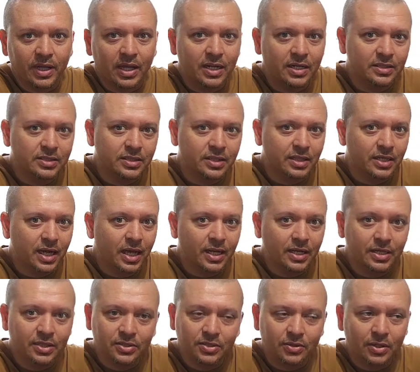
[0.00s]
got into the
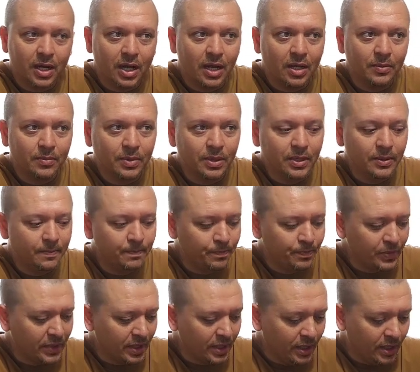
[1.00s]
90s or not, but
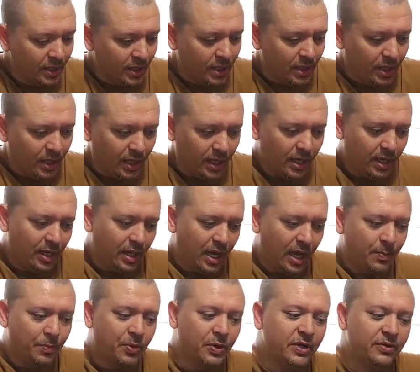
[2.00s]

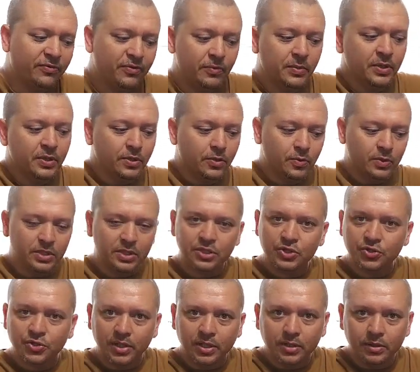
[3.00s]
I'm pretty familiar with this
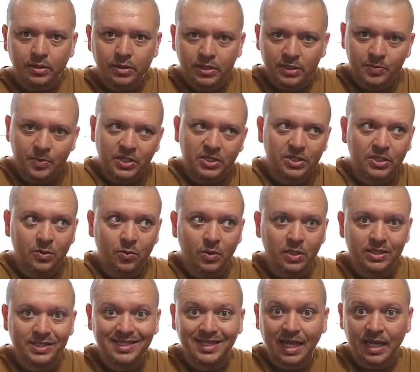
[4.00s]
trail, especially
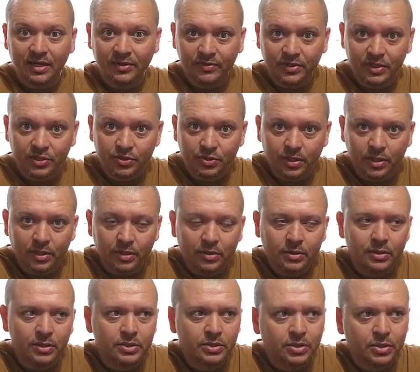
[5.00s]
one side of this trail.
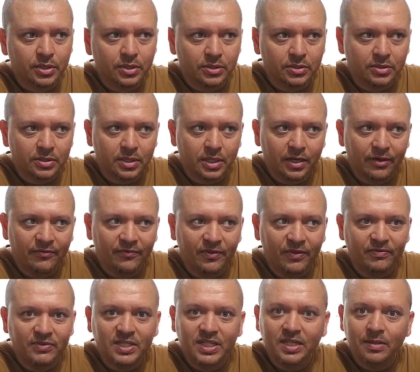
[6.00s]
This trail is
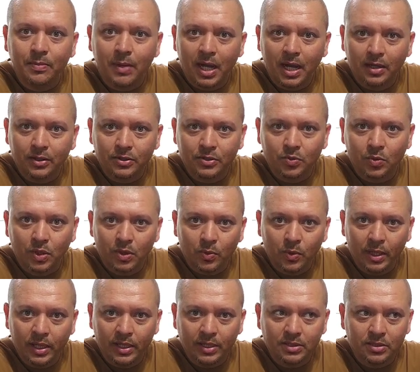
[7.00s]
15 miles one
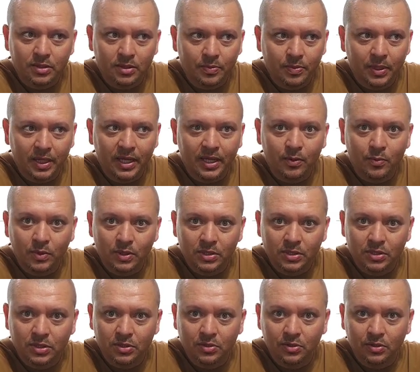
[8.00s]
way, so the plan
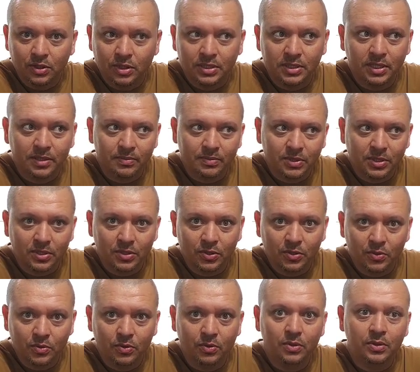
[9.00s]
was to attempt to
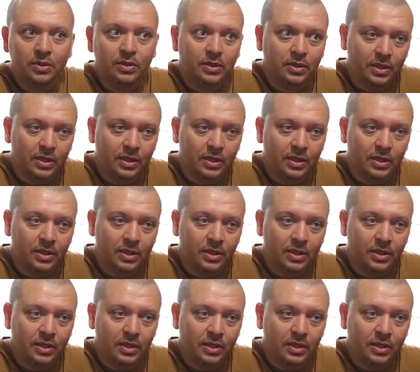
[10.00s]
do